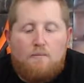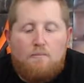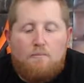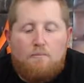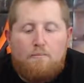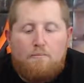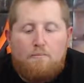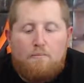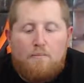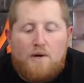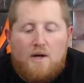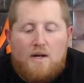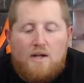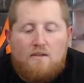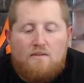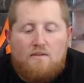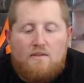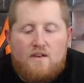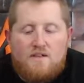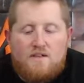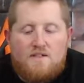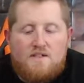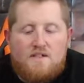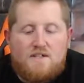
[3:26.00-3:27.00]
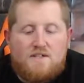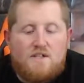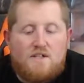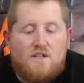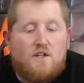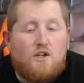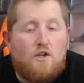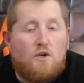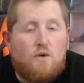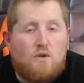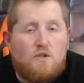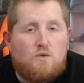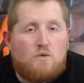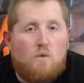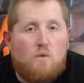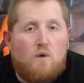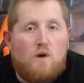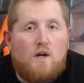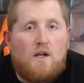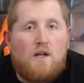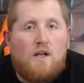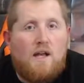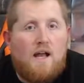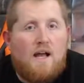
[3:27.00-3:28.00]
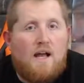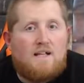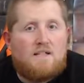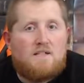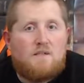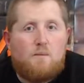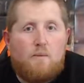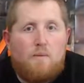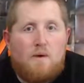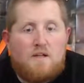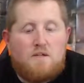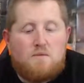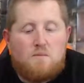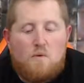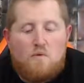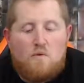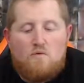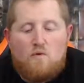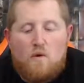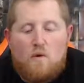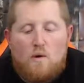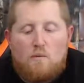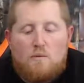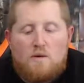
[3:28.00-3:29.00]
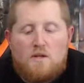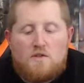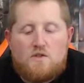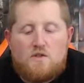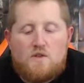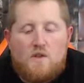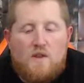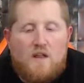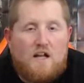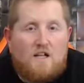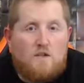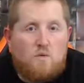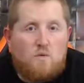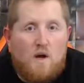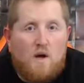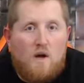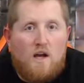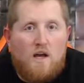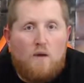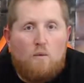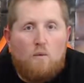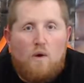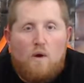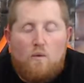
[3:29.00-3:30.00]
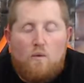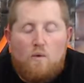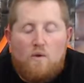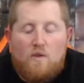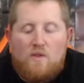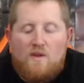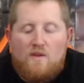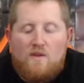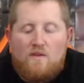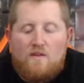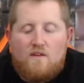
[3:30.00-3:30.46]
but this is the newest one, has the best performance, so that's why I went with it.